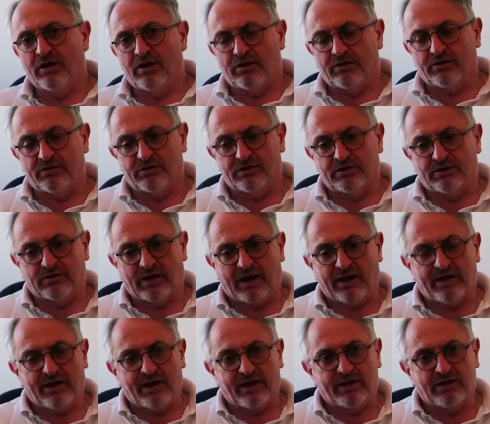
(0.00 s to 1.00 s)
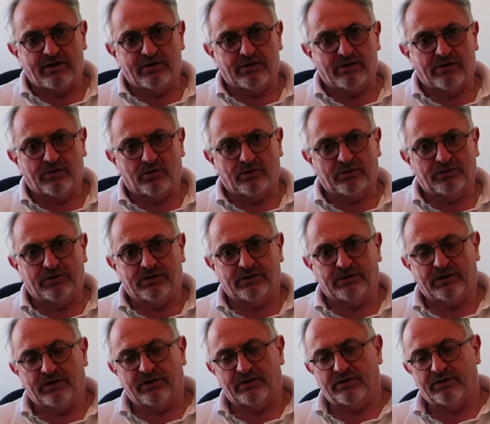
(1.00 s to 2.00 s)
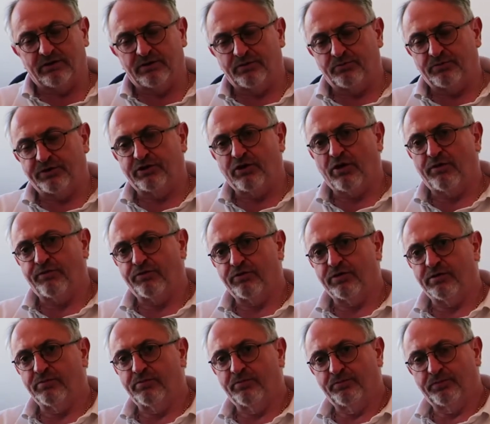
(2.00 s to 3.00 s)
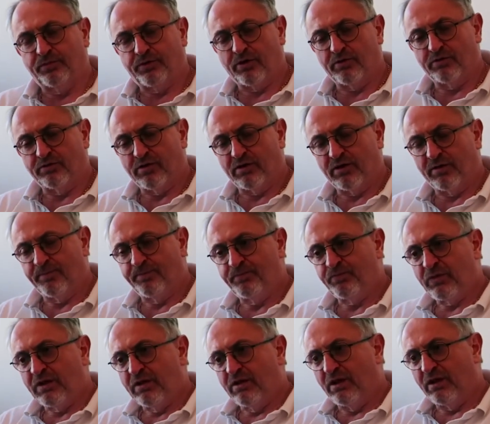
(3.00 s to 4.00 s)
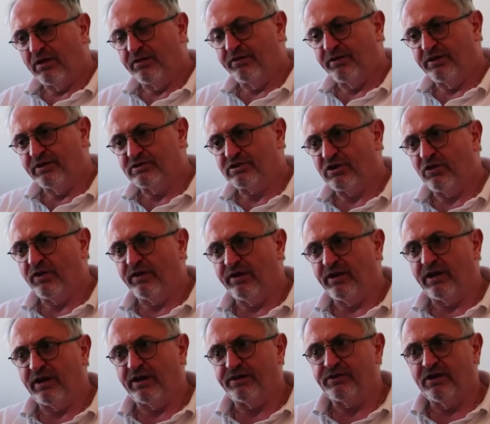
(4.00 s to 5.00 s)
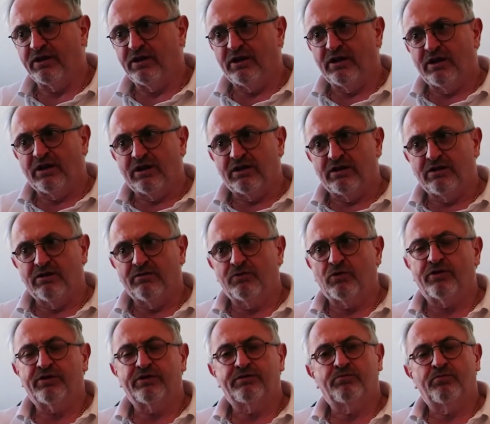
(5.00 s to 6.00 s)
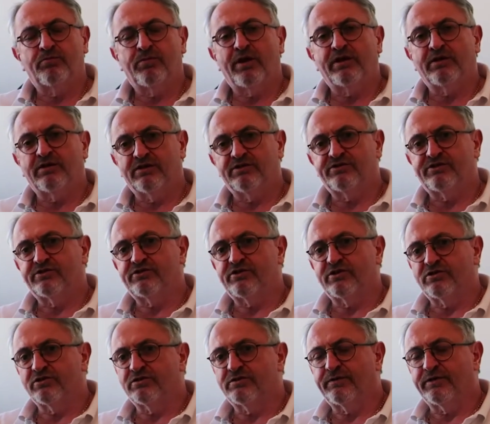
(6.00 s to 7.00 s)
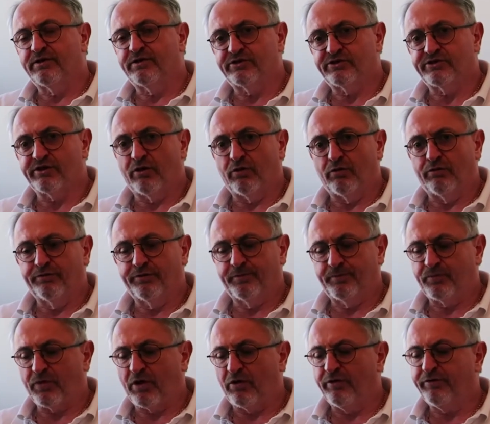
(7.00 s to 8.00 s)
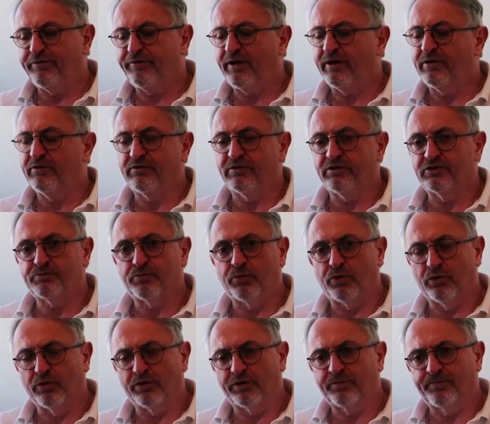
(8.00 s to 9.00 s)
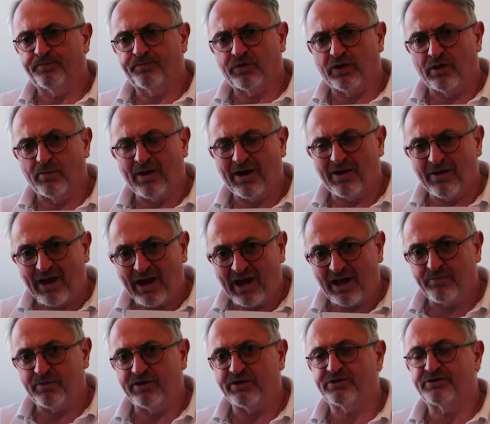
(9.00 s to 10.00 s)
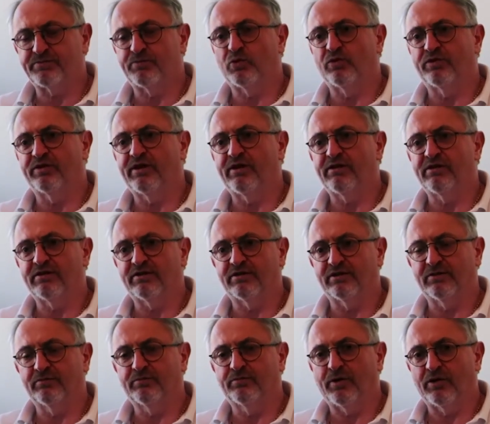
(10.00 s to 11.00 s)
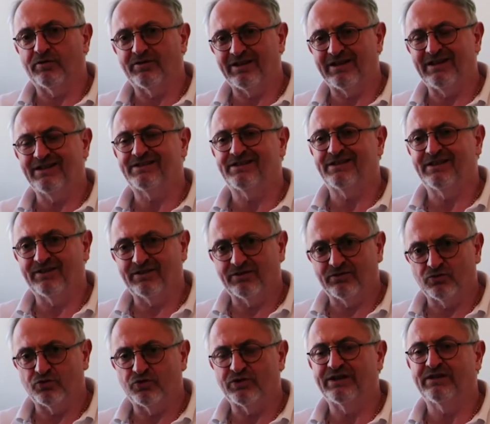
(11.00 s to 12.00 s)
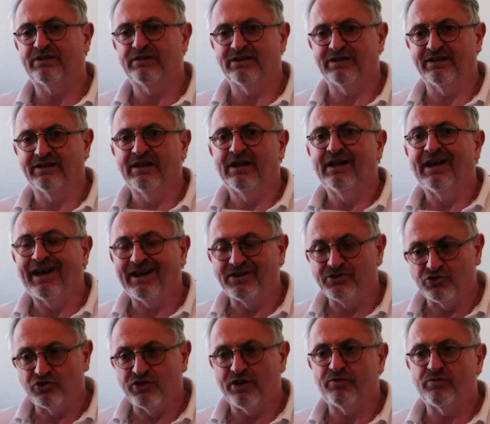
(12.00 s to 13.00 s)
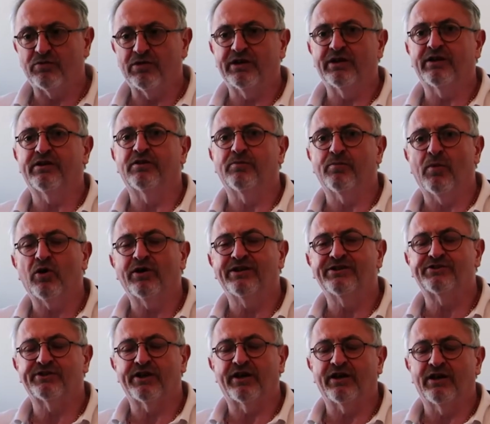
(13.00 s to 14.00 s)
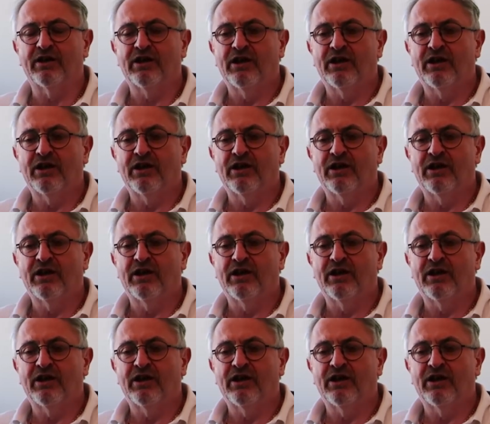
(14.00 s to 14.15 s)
The AA recovery program and things like that. You've got to make these decisions for yourself. I found this book about habits more than anything, both eating, drinking, and generally in the mindset.